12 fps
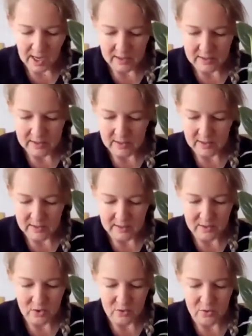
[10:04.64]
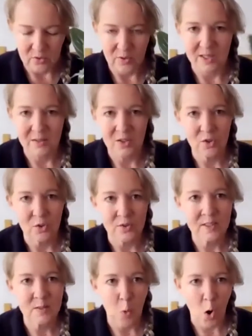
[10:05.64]
access to,
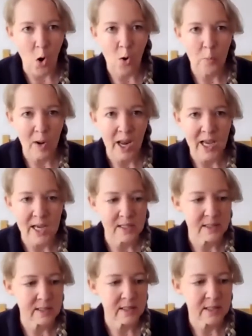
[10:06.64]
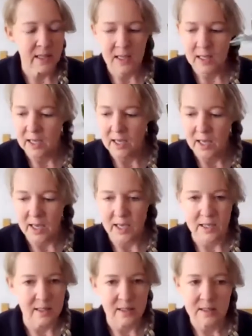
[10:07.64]
small plants,
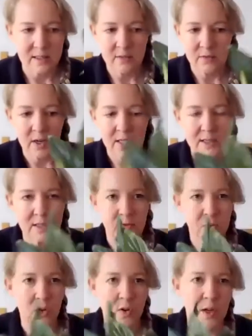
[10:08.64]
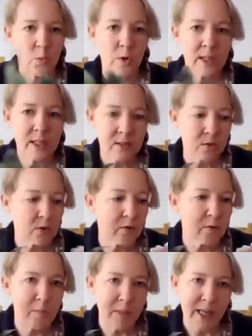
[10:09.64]
and very difficult. I wanted sort of
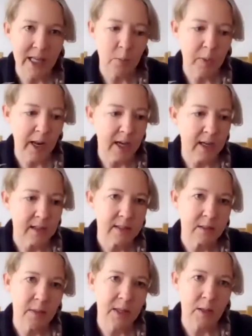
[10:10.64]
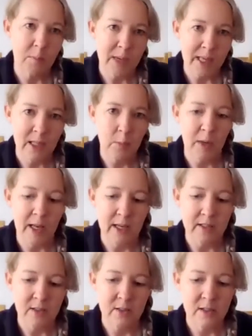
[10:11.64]
mini plants to make a mini
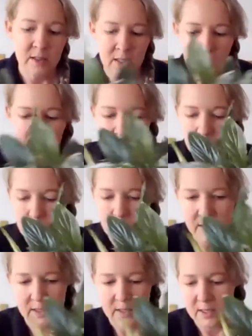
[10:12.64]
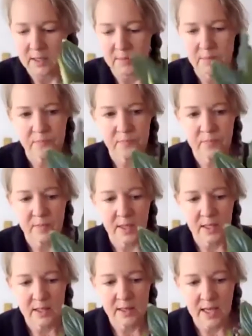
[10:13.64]
planter, but
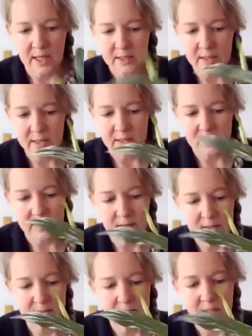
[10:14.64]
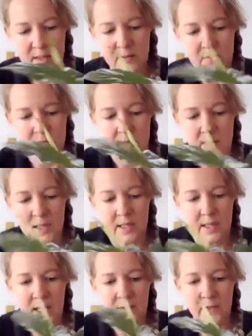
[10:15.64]
that is an
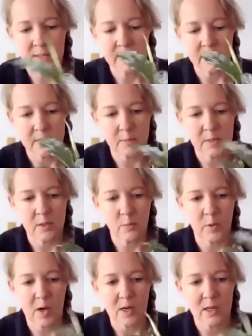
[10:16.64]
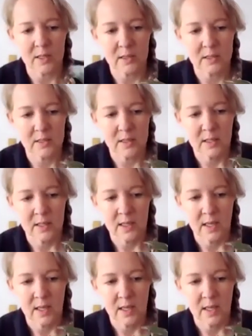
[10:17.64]
11 centimeter pot.